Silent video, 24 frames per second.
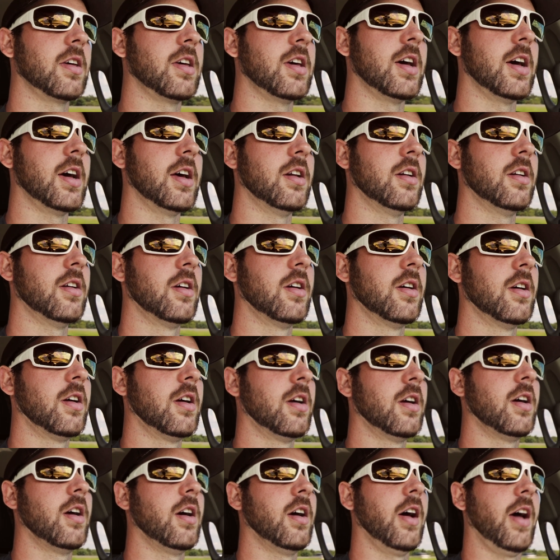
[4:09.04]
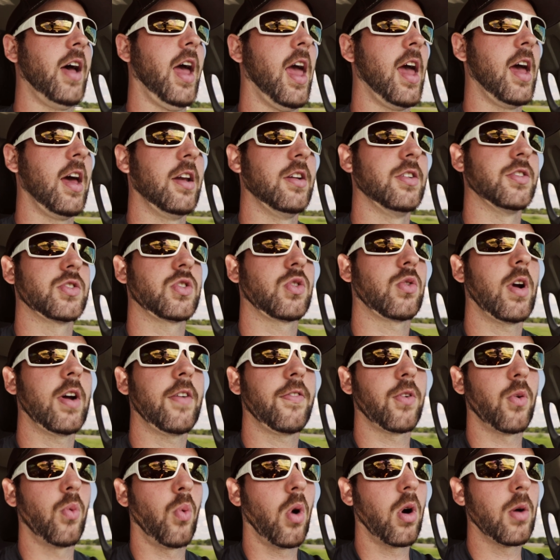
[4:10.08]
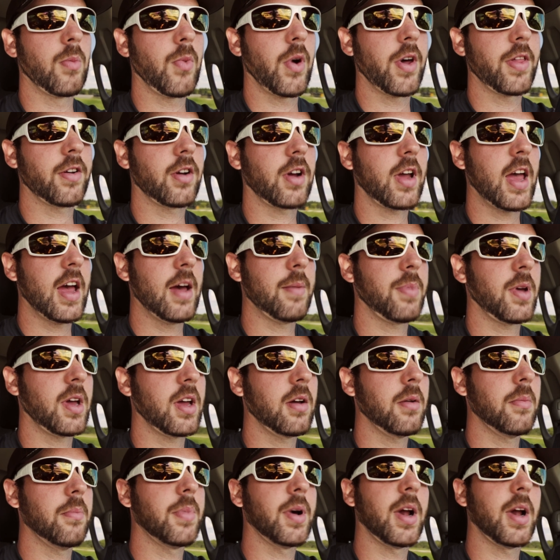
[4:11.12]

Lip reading: kit and is great for warm weather camping,